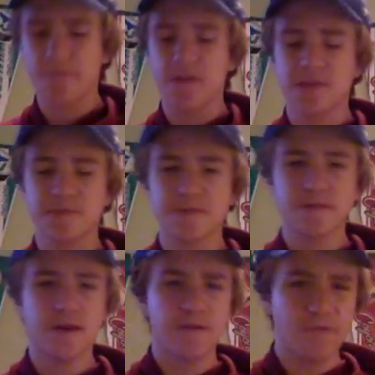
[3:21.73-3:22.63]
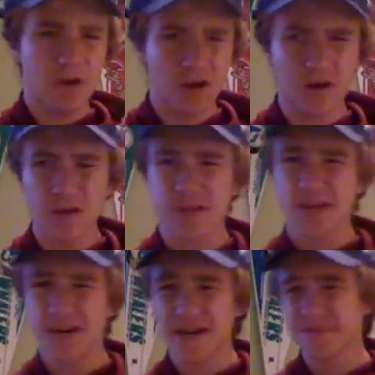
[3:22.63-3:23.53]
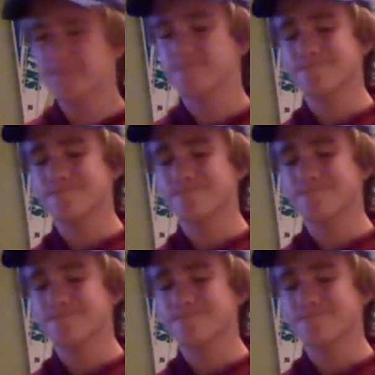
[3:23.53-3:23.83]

defensemen of all time.